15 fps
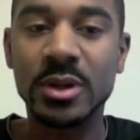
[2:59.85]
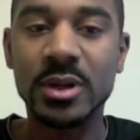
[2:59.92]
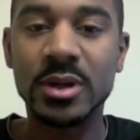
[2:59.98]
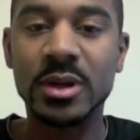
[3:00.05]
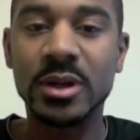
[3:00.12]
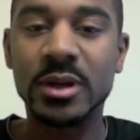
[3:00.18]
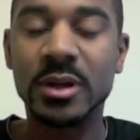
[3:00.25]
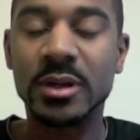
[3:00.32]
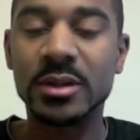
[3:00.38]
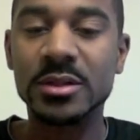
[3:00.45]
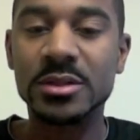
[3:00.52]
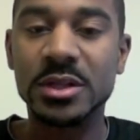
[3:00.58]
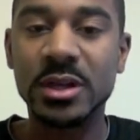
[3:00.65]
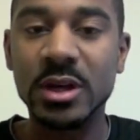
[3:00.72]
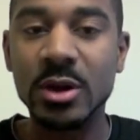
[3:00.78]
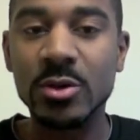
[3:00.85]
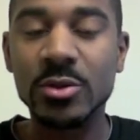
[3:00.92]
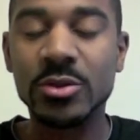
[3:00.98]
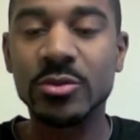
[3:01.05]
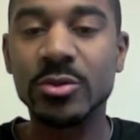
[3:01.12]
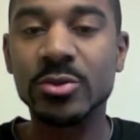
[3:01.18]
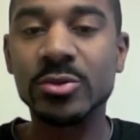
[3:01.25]
to go
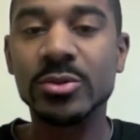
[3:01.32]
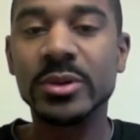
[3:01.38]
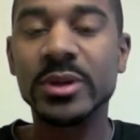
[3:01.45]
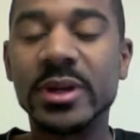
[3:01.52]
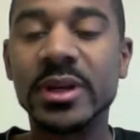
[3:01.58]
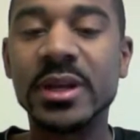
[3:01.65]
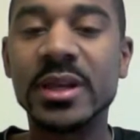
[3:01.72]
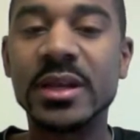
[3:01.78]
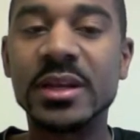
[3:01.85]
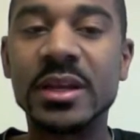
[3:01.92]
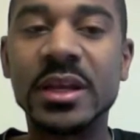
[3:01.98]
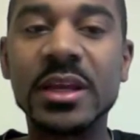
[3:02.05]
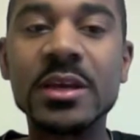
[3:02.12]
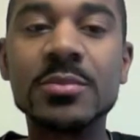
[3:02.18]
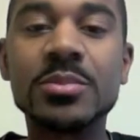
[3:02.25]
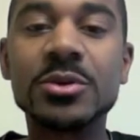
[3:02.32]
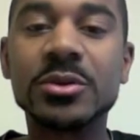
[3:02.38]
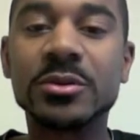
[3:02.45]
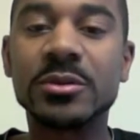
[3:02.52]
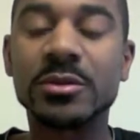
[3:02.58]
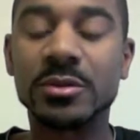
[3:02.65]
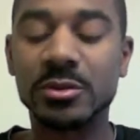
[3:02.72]
through and to keep
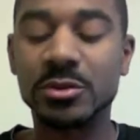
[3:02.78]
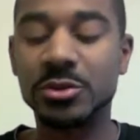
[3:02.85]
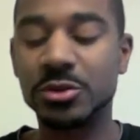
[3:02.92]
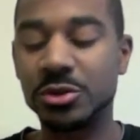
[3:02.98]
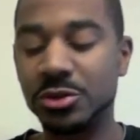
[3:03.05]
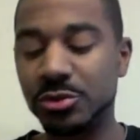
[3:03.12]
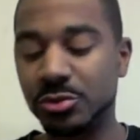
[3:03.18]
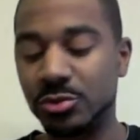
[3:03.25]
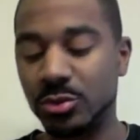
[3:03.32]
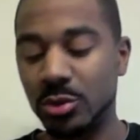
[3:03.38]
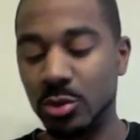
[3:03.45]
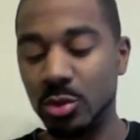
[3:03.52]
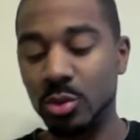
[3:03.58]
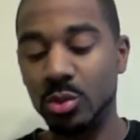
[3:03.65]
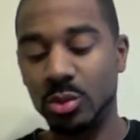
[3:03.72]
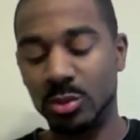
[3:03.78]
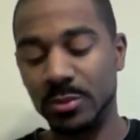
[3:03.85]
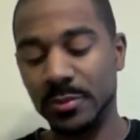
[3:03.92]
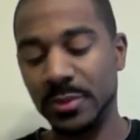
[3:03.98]
your shoe cool.